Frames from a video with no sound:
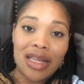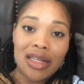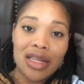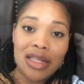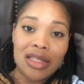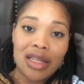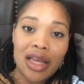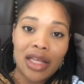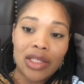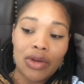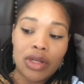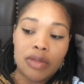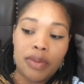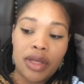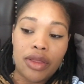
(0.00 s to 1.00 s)
TTCing, so
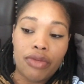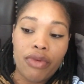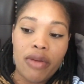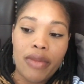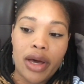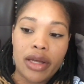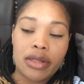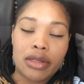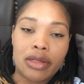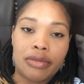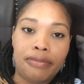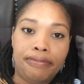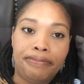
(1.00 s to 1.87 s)
it's been 3 months.